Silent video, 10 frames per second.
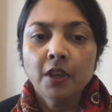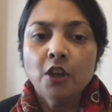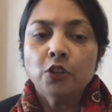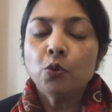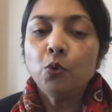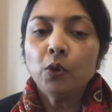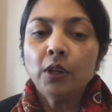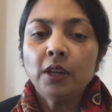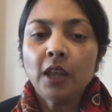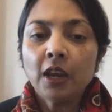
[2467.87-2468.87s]
So you can
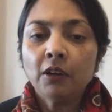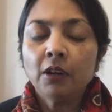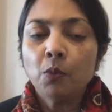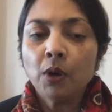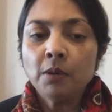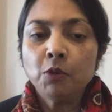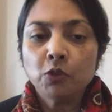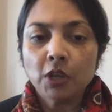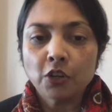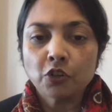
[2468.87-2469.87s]
inherit one
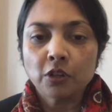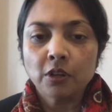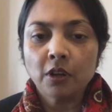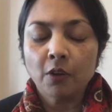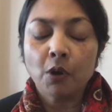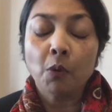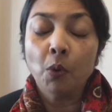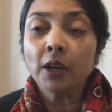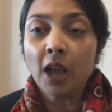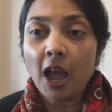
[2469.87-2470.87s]
mutation,
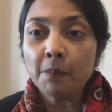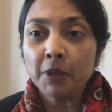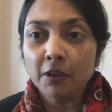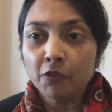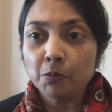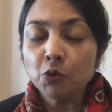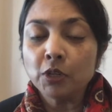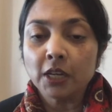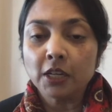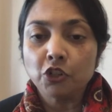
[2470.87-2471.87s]
one copy of a
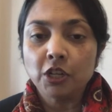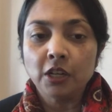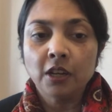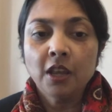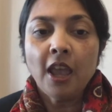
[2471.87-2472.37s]
mutated gene,